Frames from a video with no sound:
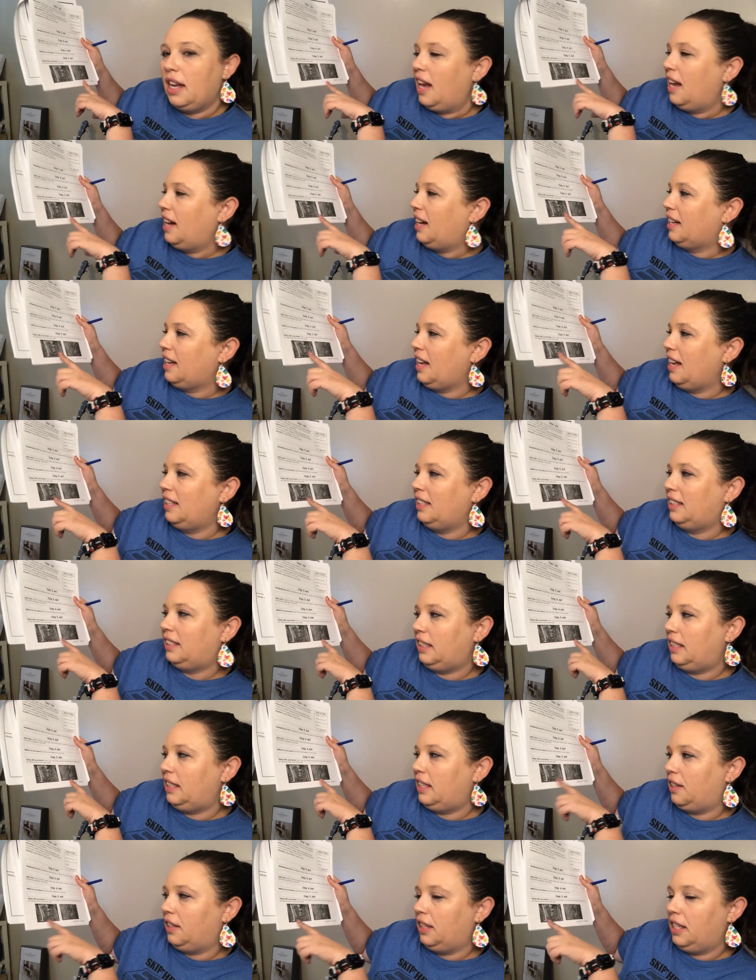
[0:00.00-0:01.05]
And I kind of
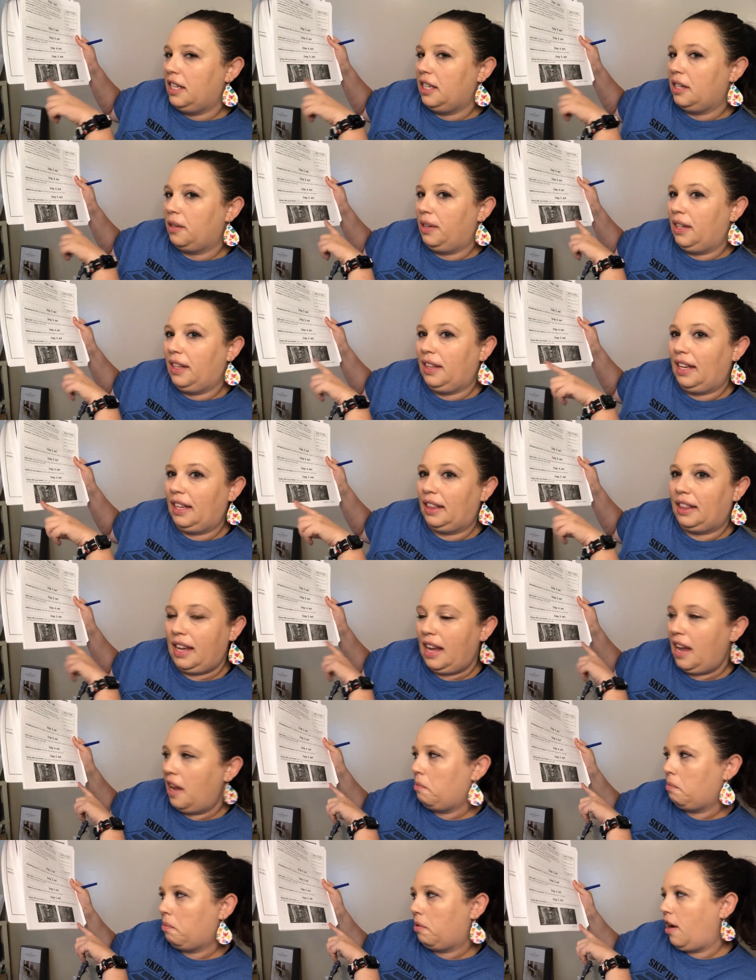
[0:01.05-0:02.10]
see down here what like the
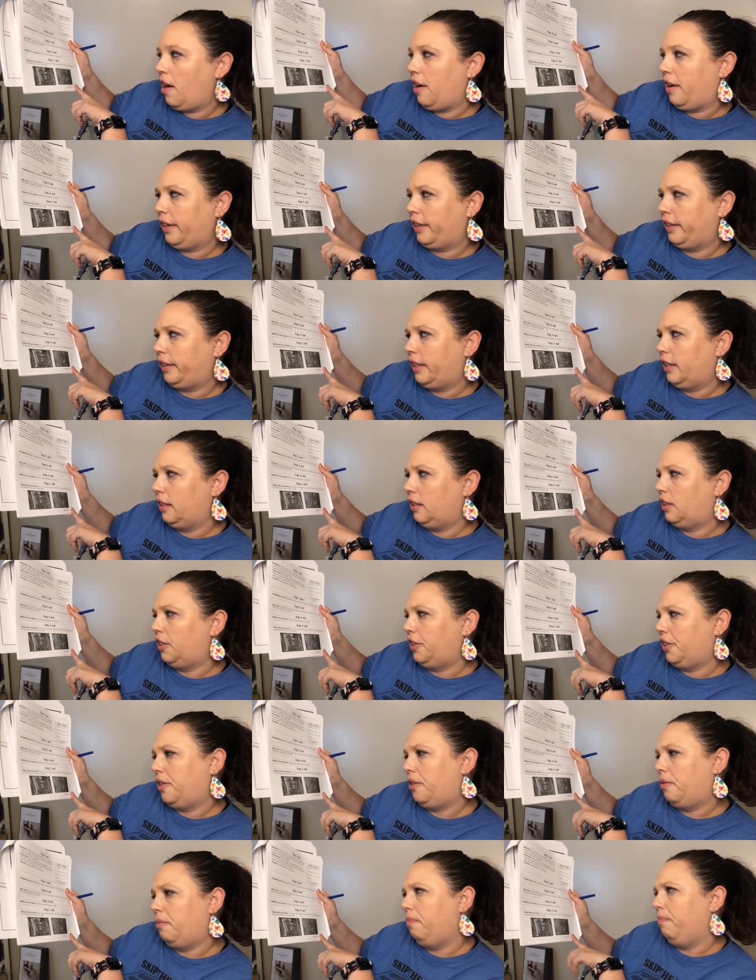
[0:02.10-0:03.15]
end product is.
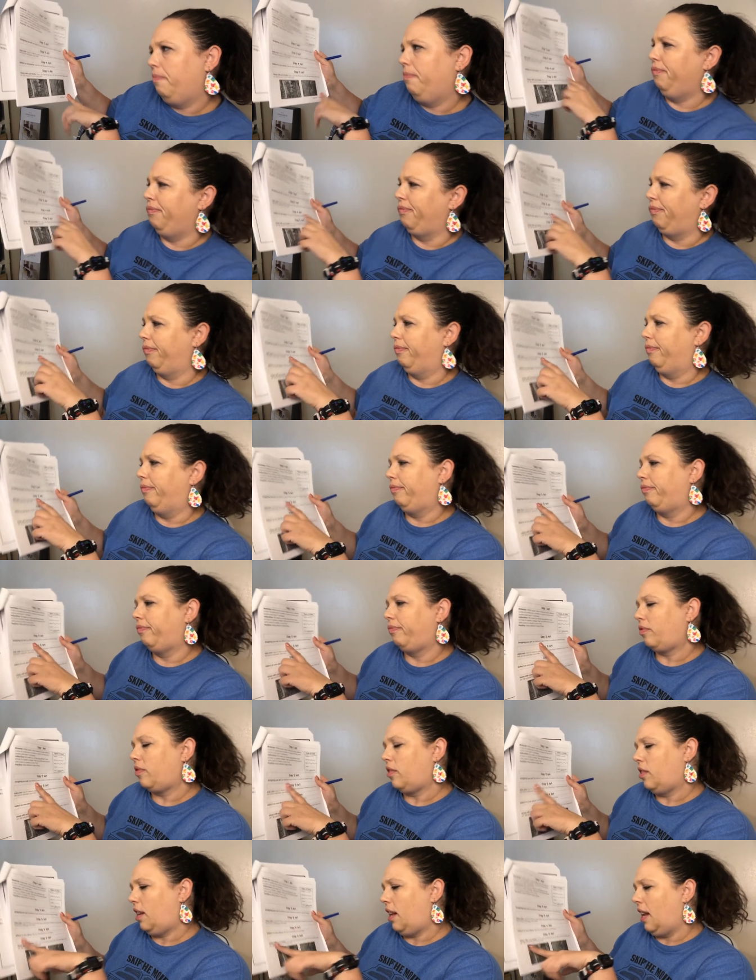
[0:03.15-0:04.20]
So, hmm,
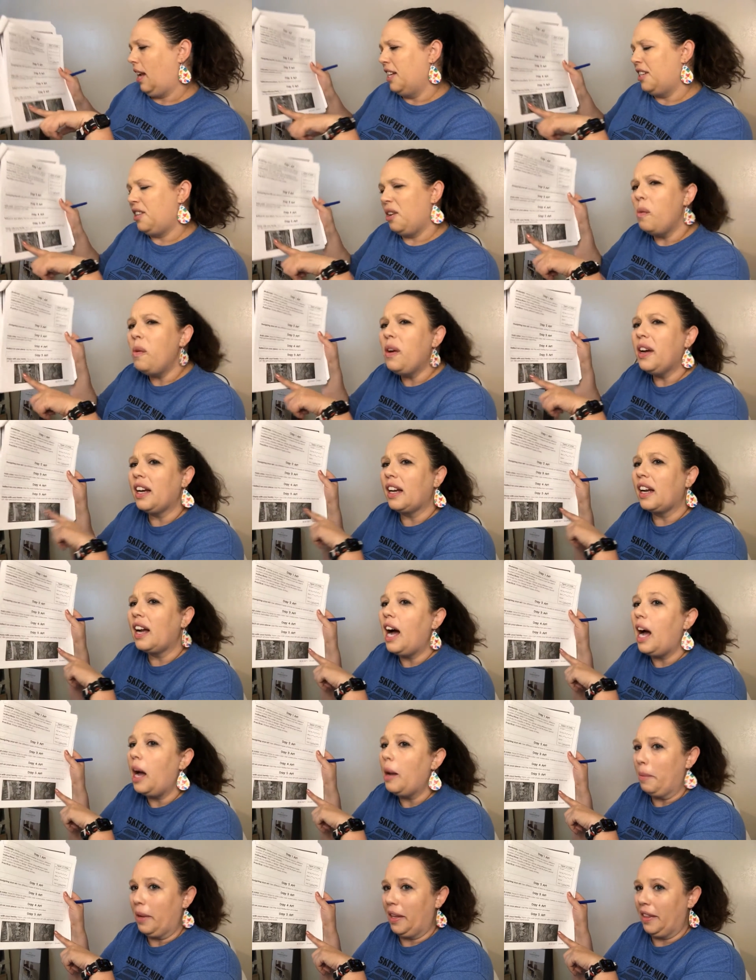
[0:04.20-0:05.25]
I don't want to
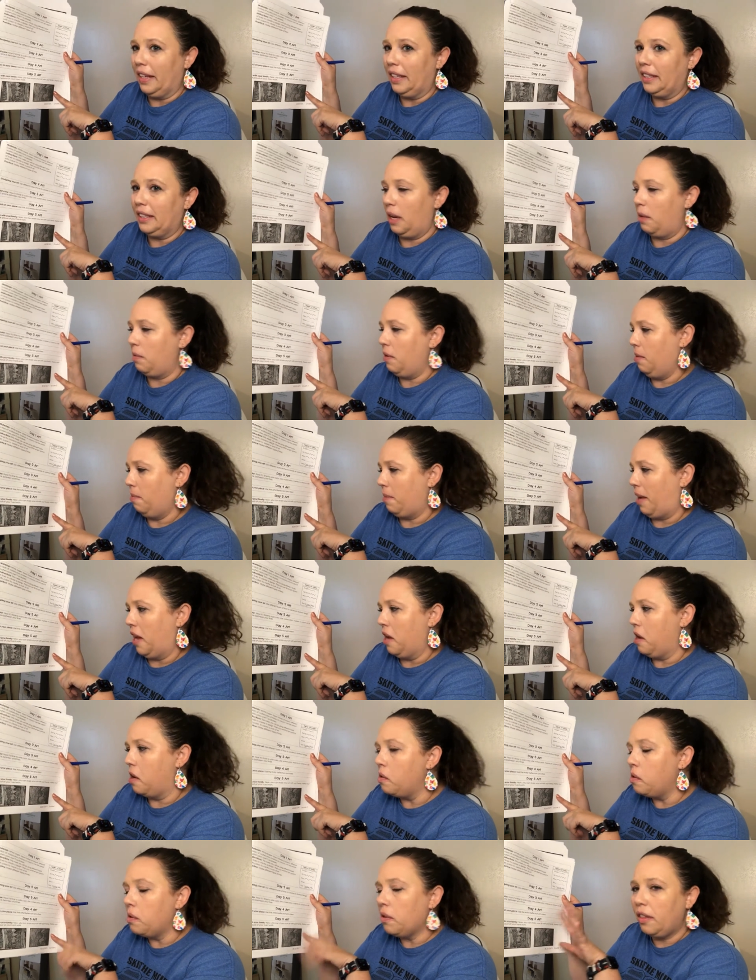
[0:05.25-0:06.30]
copy this. I want my
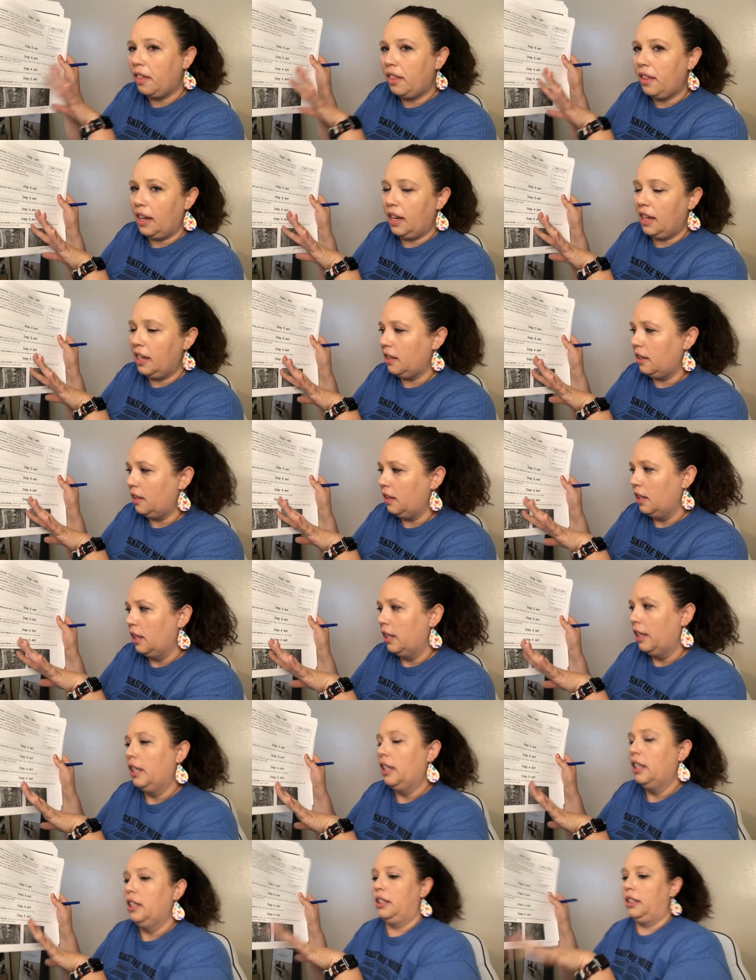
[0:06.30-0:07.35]
own thing.
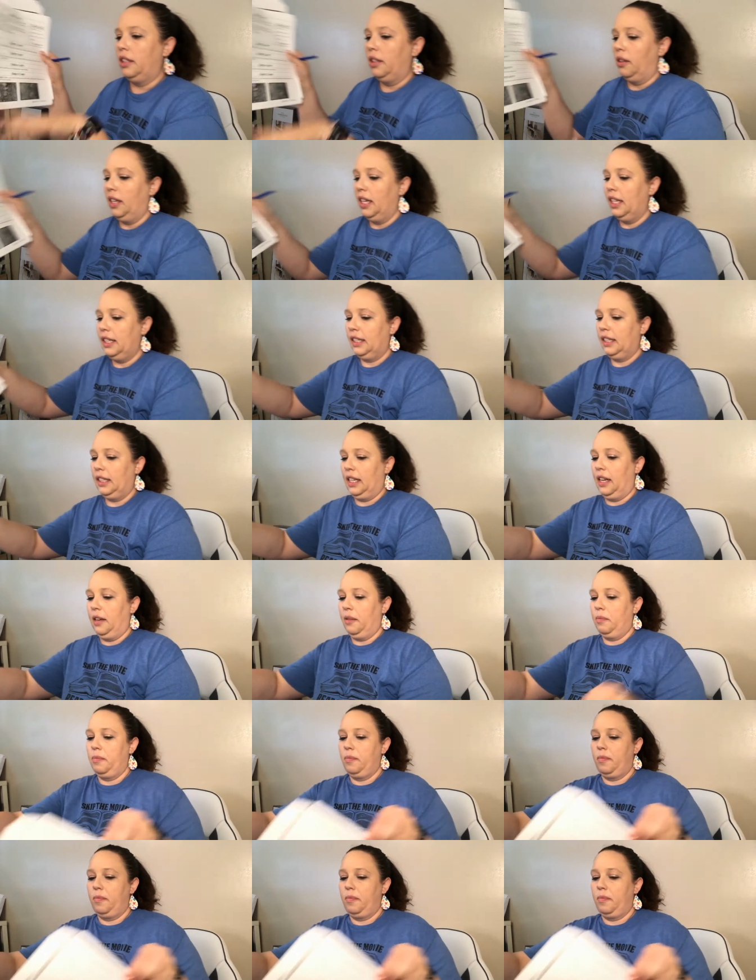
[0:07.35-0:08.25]
So let's see.